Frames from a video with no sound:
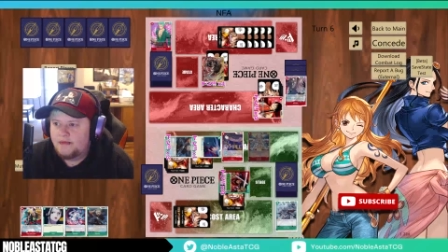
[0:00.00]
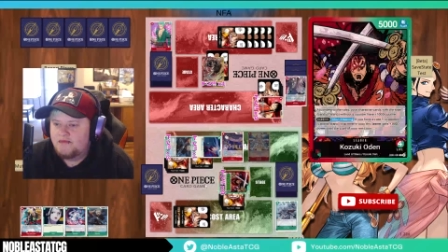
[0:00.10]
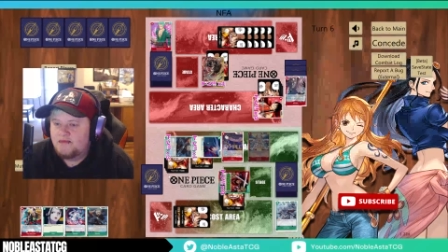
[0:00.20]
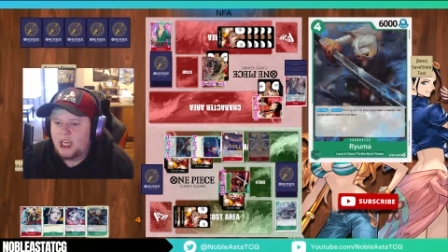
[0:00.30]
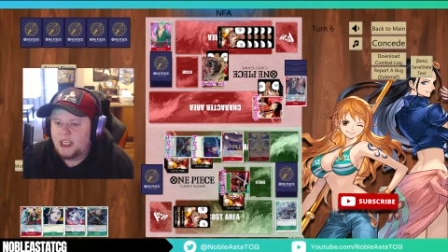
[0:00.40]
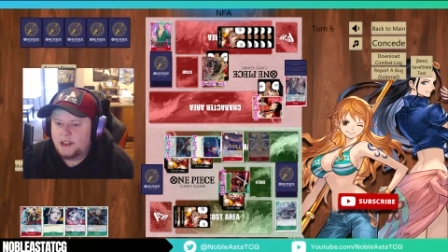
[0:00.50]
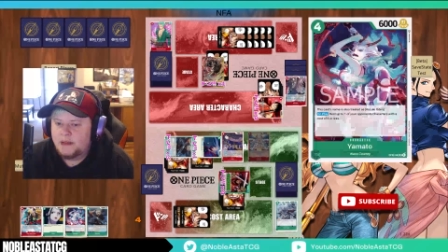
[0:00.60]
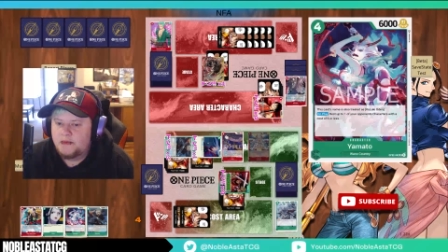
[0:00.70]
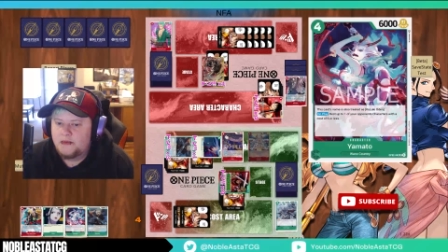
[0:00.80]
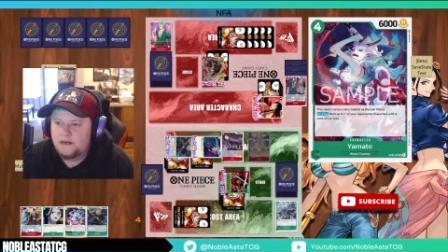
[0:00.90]
Nice.
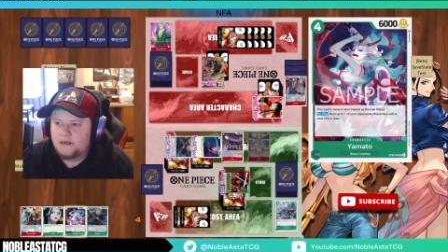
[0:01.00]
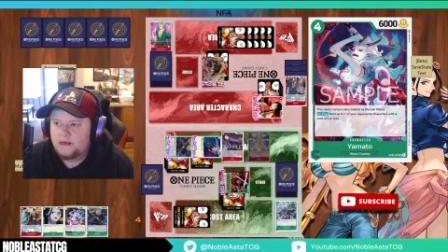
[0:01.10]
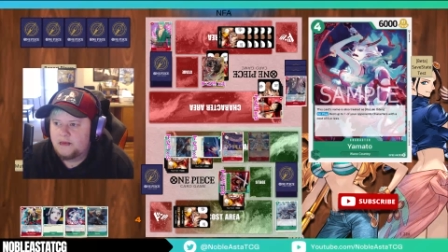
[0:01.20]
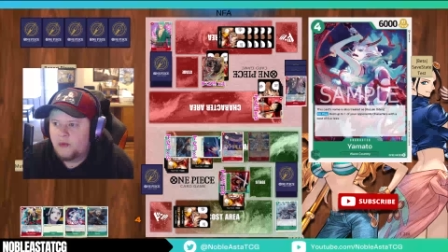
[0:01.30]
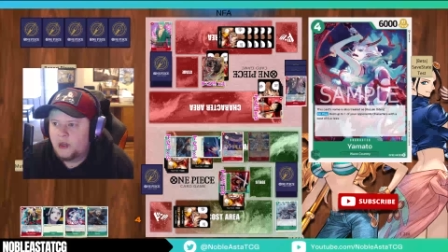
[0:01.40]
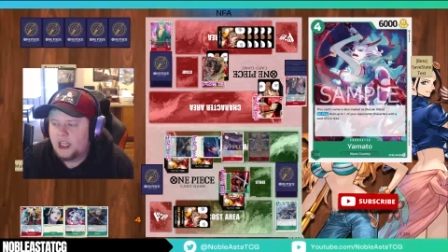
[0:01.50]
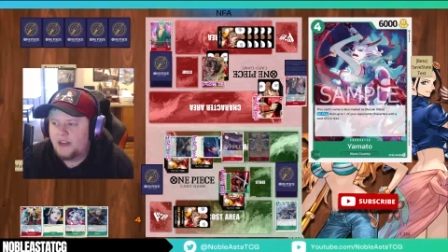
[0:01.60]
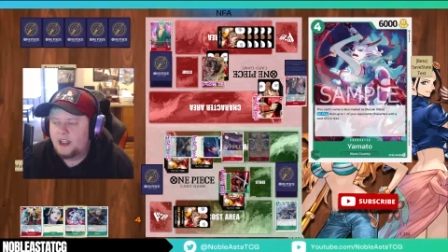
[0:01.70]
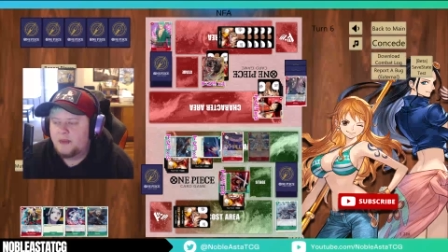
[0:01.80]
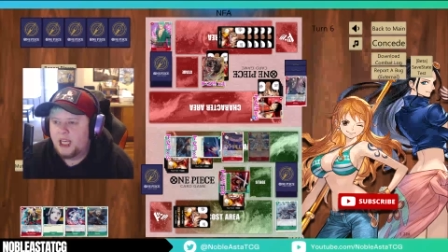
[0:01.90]
Would have
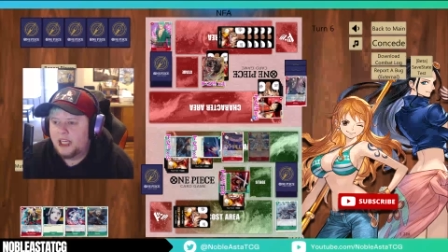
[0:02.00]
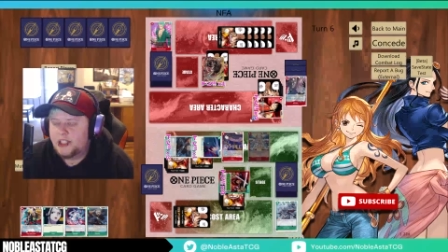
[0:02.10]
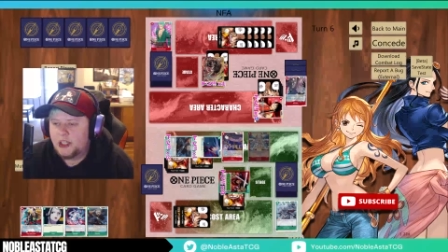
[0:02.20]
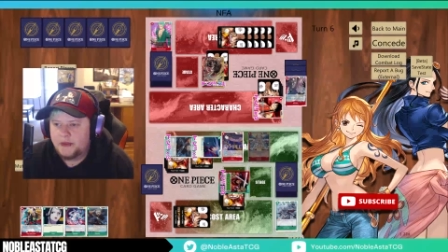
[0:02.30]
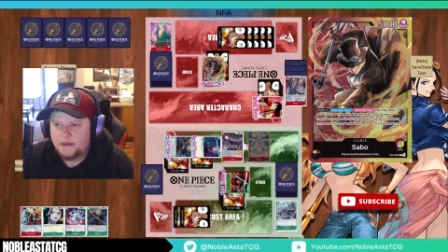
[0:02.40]
loved him last turn.